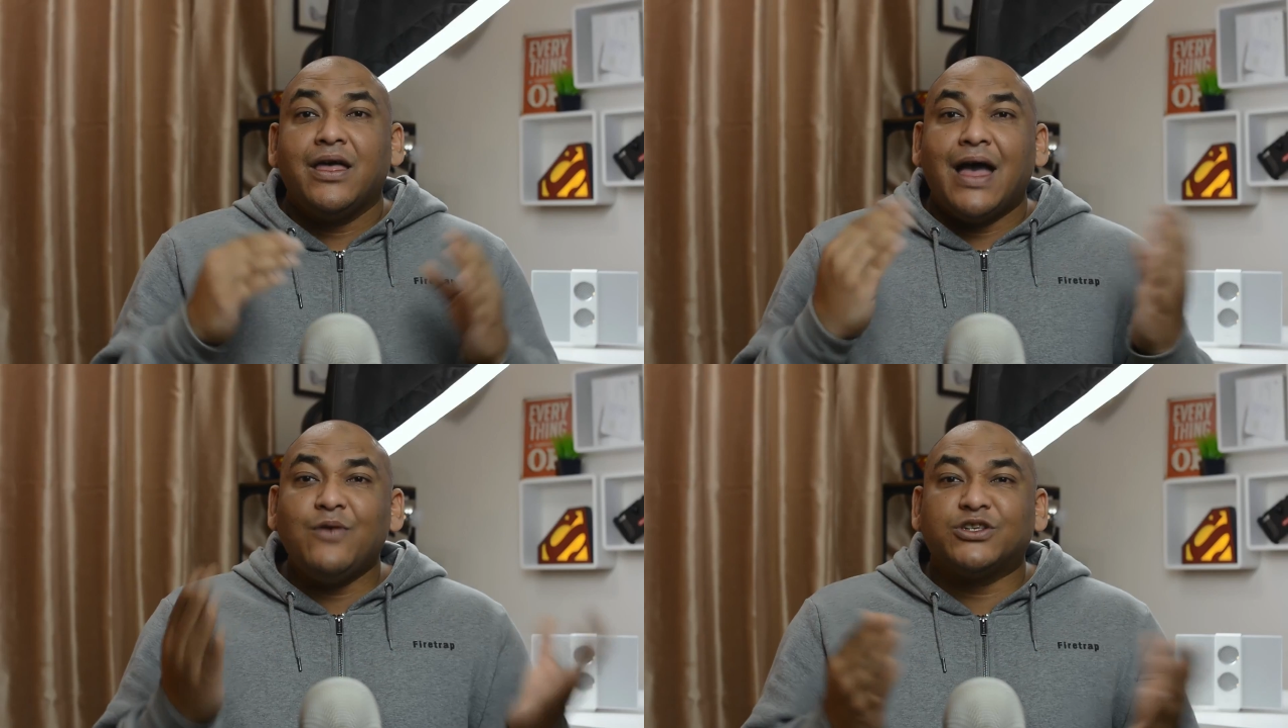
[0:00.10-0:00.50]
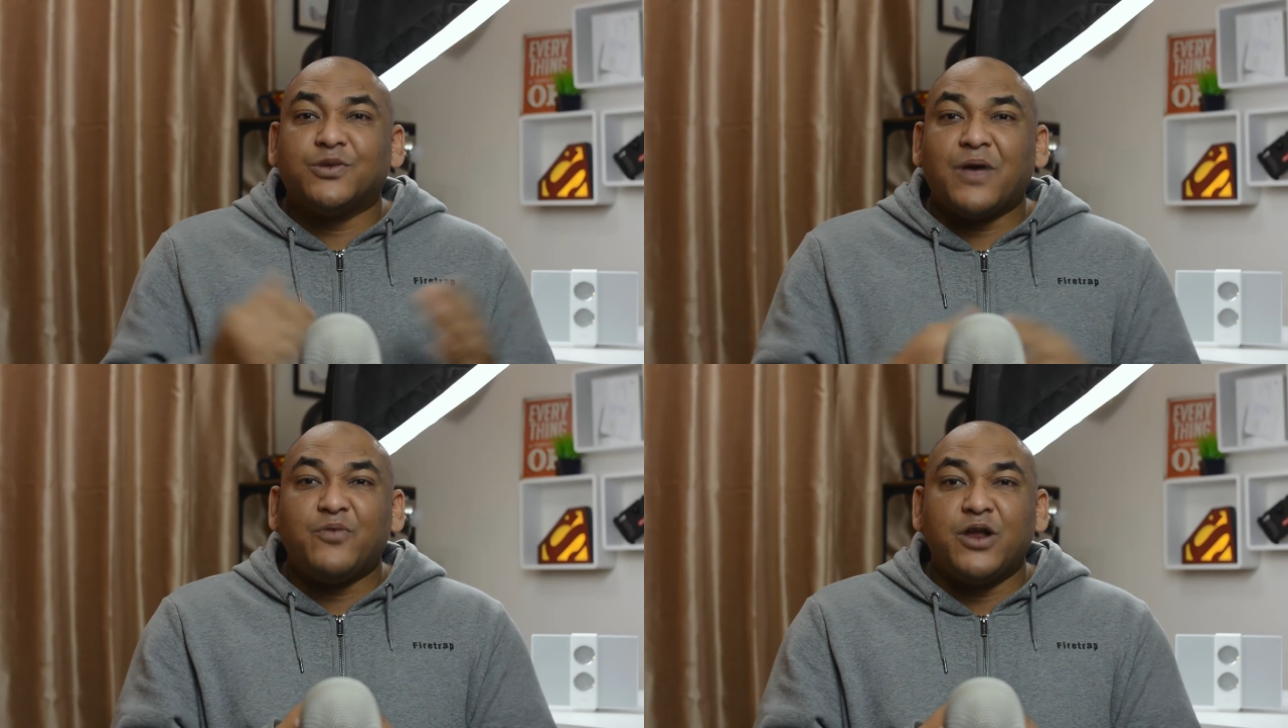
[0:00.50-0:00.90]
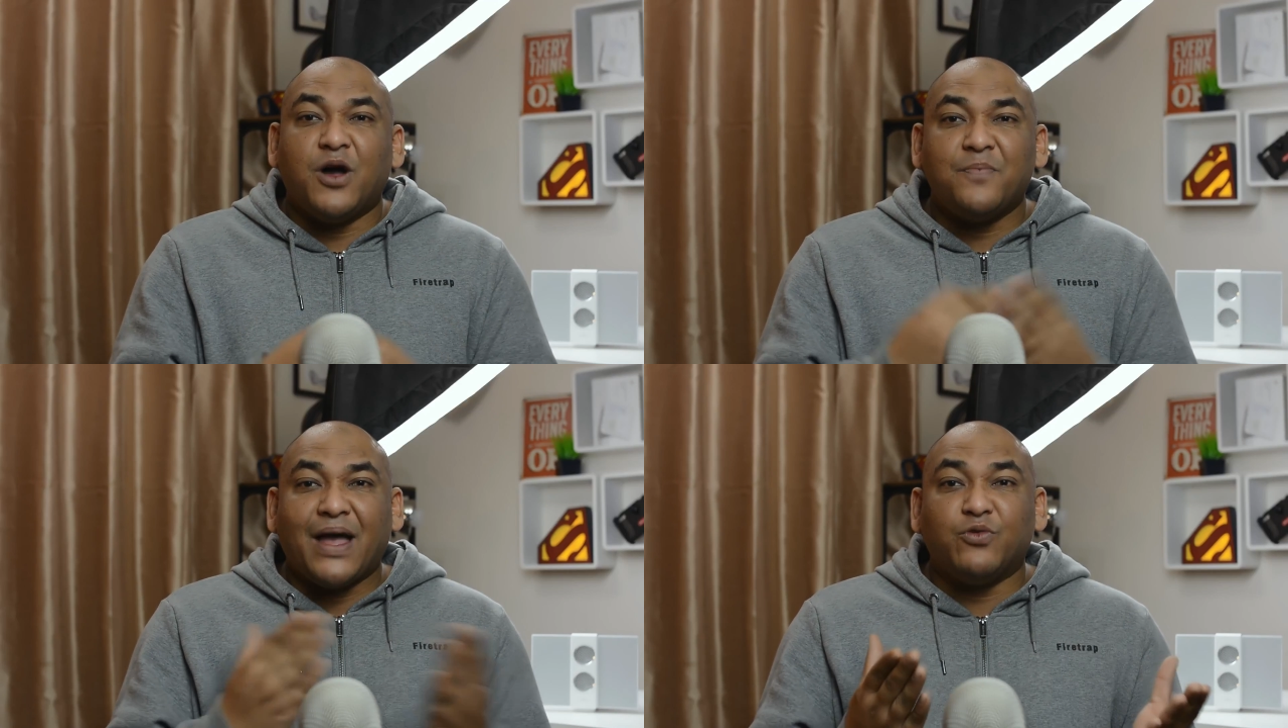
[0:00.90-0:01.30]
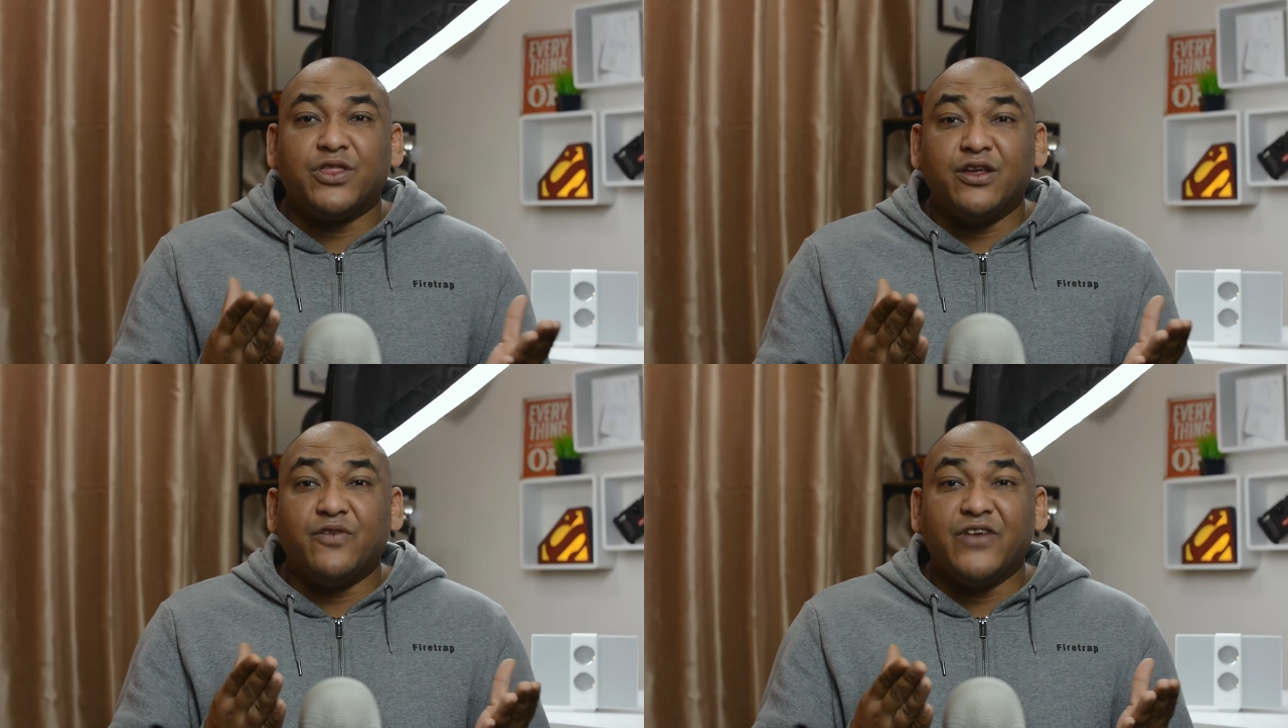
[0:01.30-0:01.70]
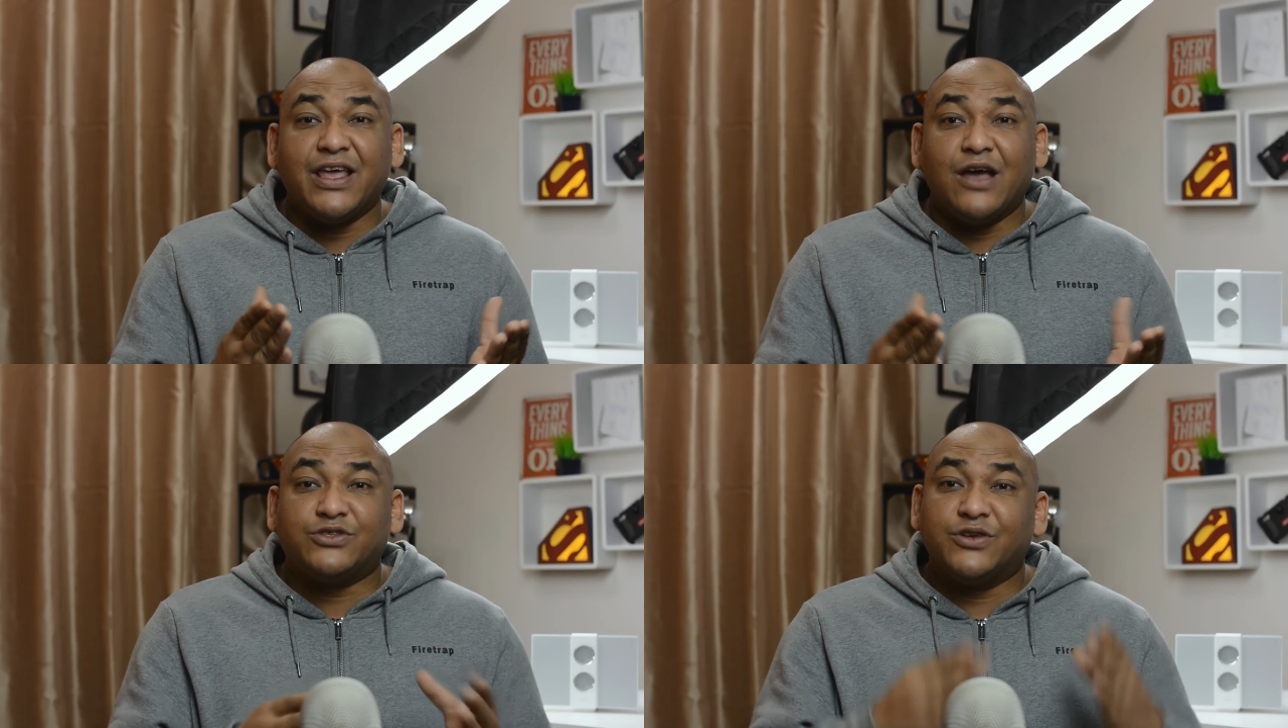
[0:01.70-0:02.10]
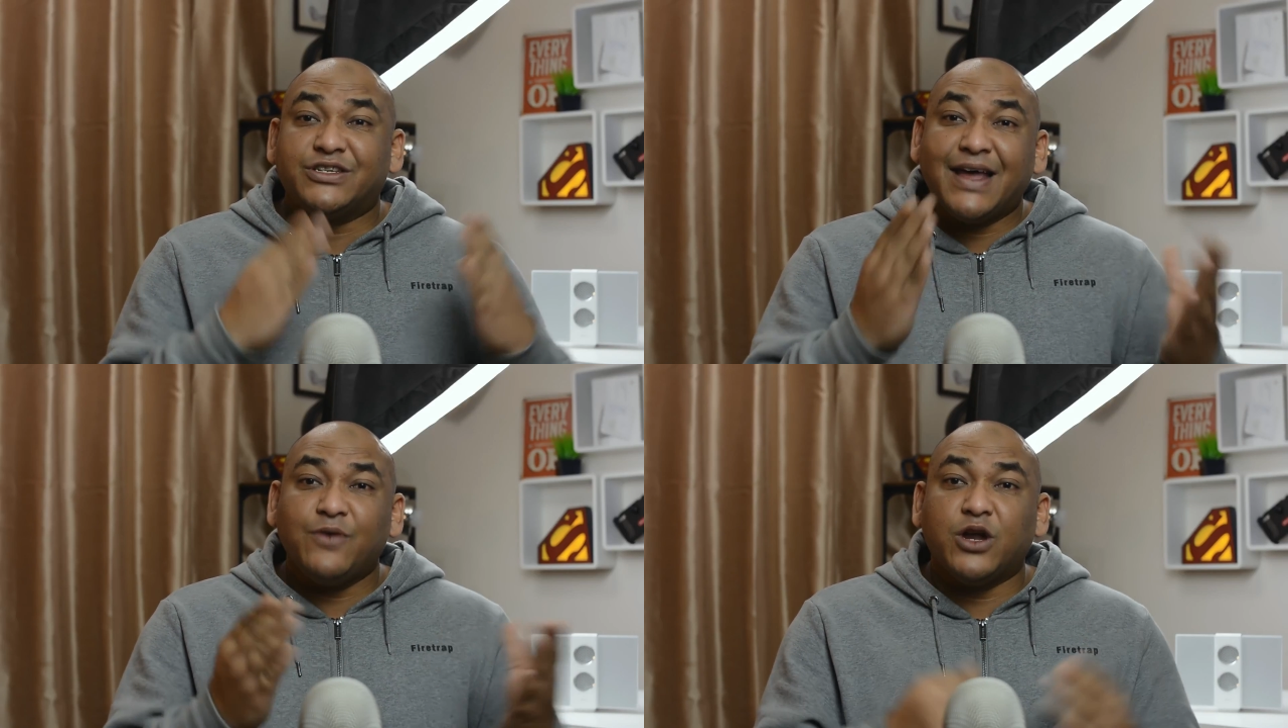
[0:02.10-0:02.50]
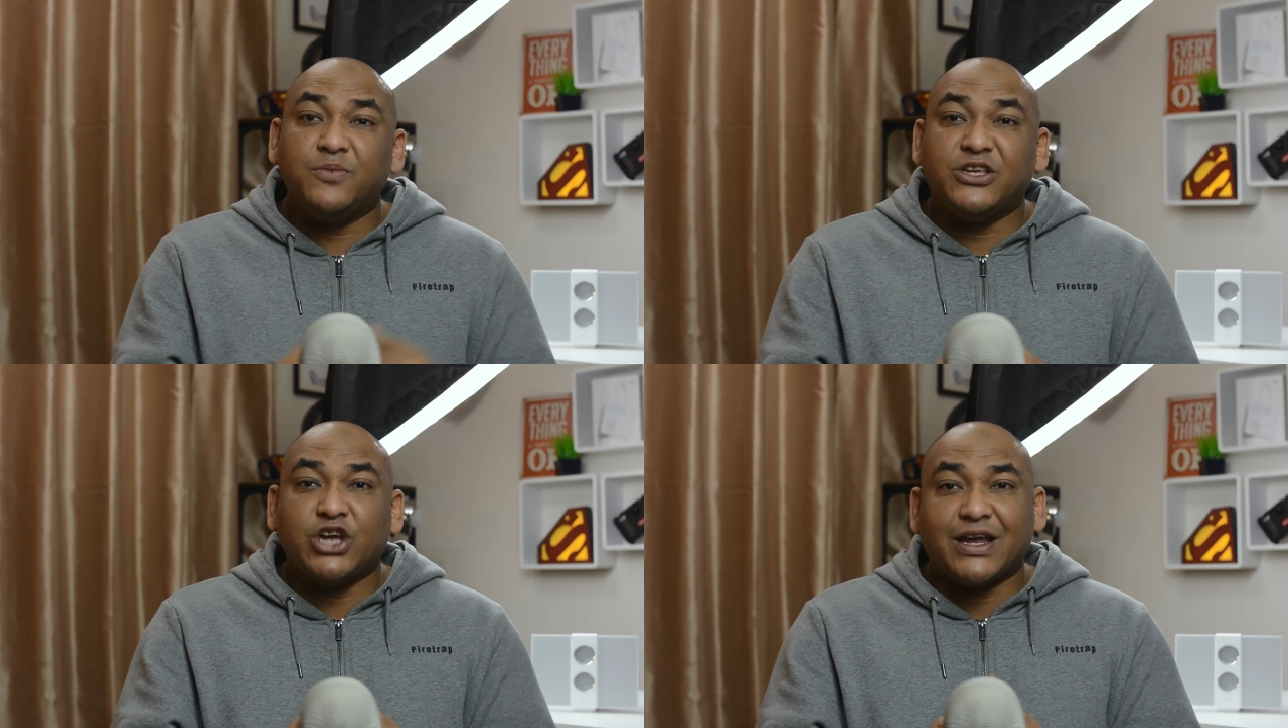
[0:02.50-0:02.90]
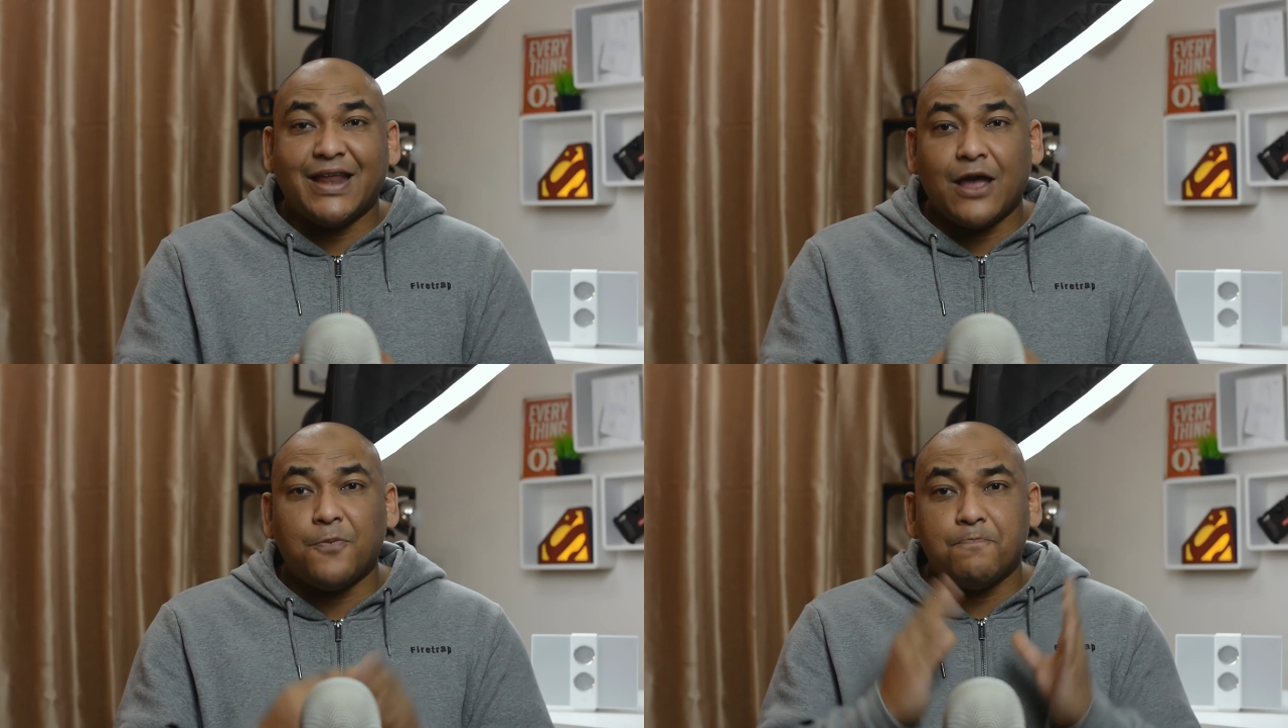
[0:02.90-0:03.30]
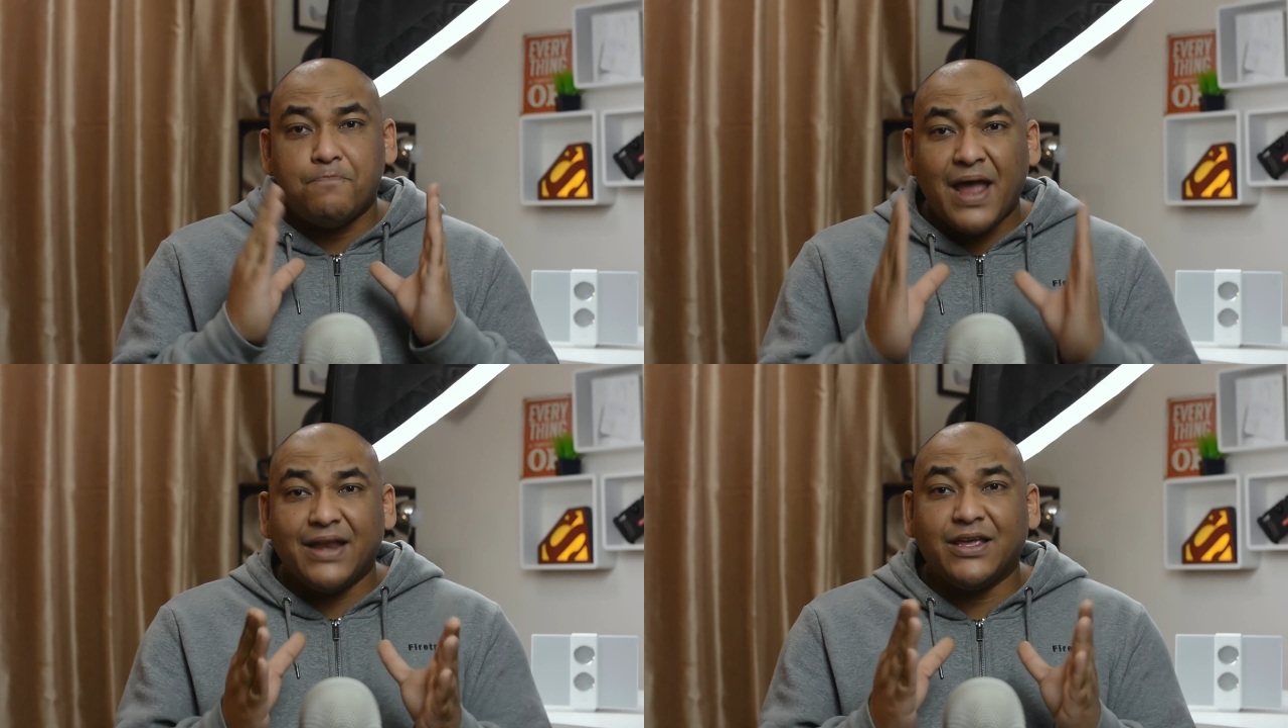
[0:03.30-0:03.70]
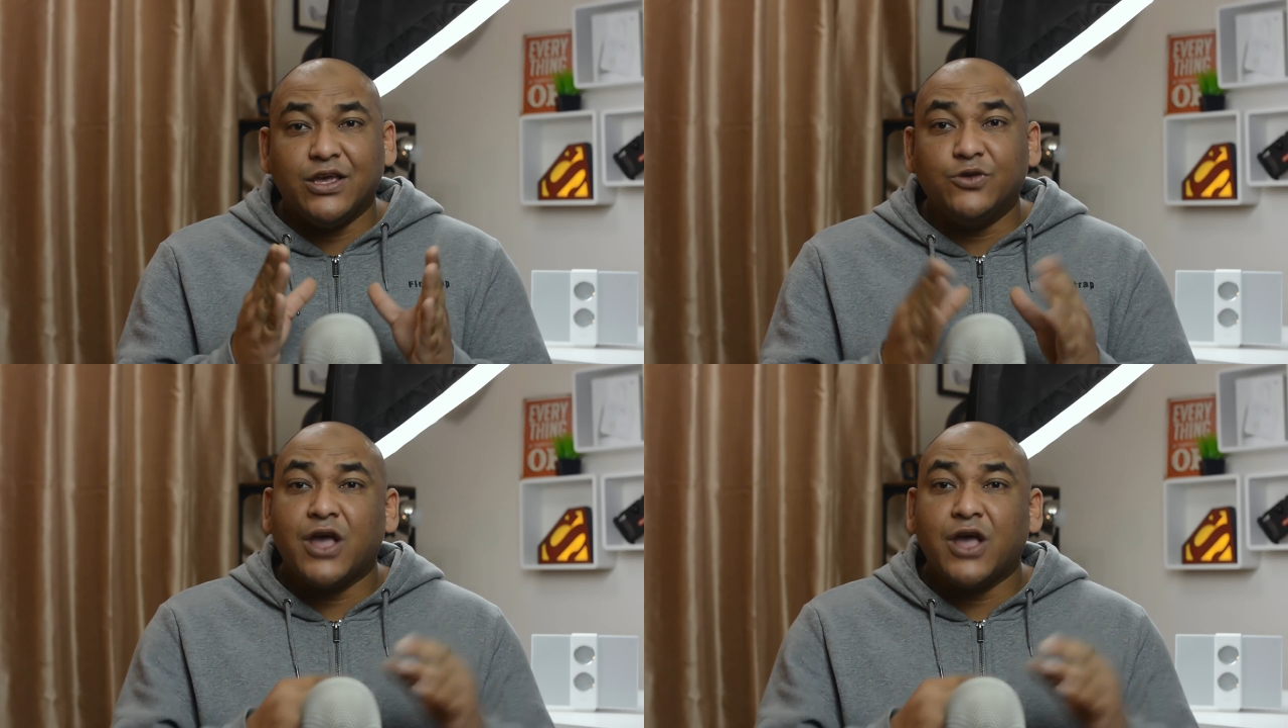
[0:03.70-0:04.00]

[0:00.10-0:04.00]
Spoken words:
Hey, what's up everybody, Mike back with another video. So today we're going to be checking out BenQ's